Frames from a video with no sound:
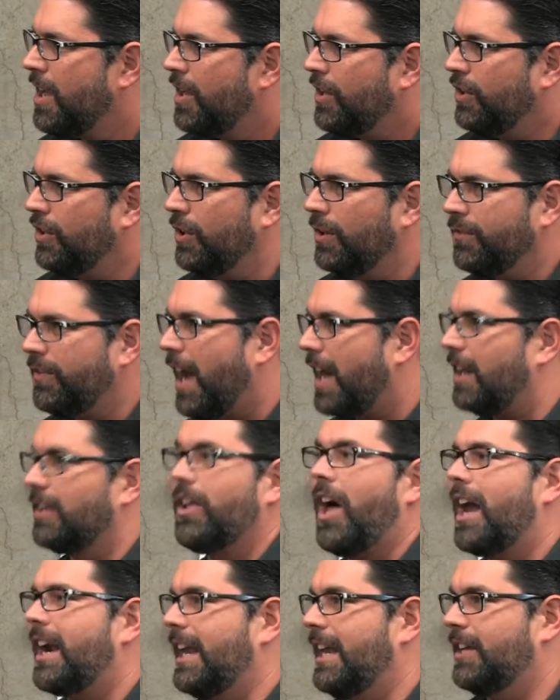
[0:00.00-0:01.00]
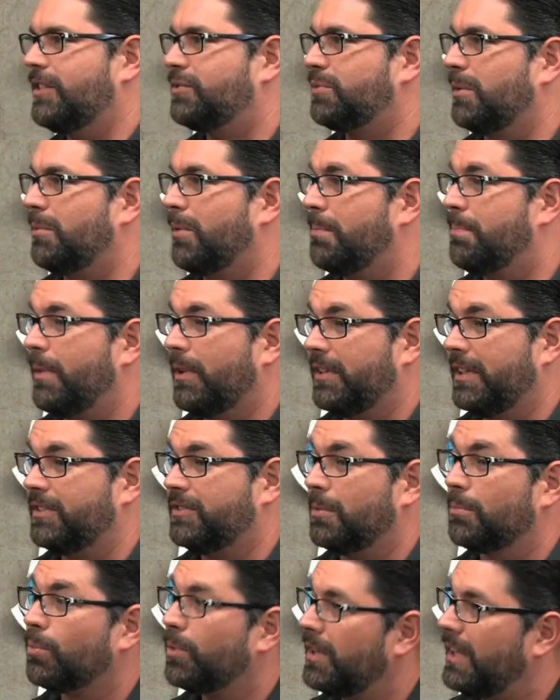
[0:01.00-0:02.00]
you've got a lot of history with building
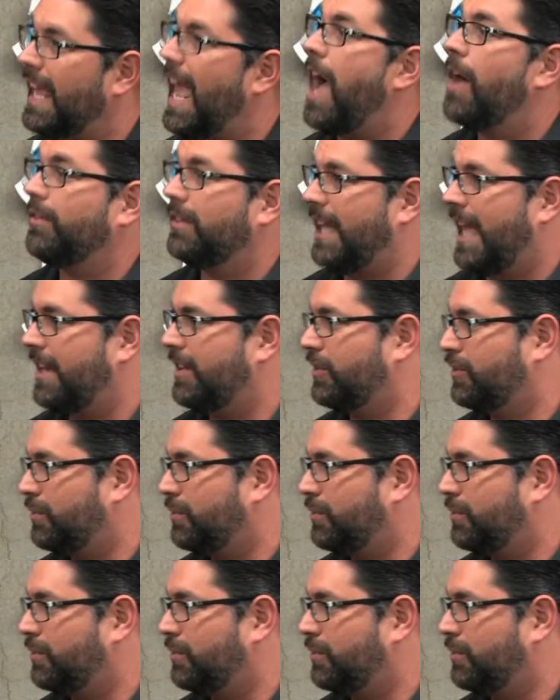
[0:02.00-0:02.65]
some really outlandish